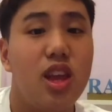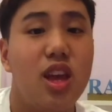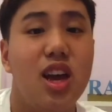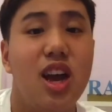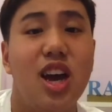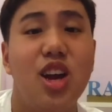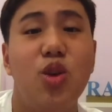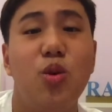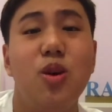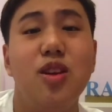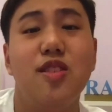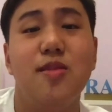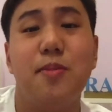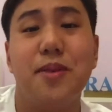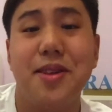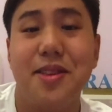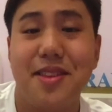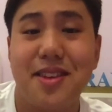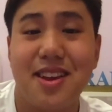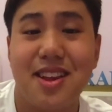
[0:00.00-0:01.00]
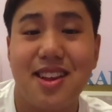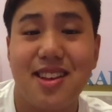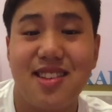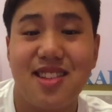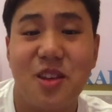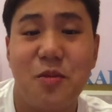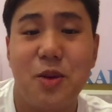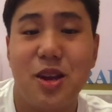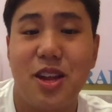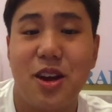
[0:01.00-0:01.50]
I do it
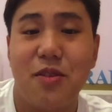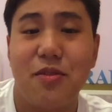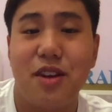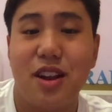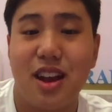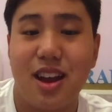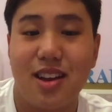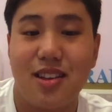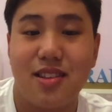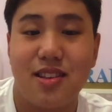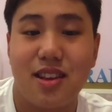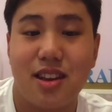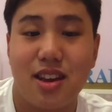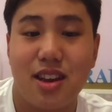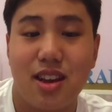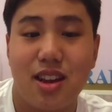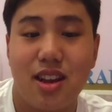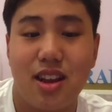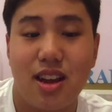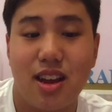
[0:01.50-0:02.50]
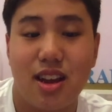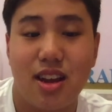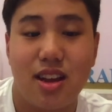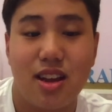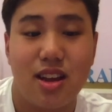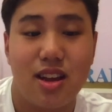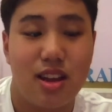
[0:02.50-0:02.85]
spontaneously without realizing it. Like,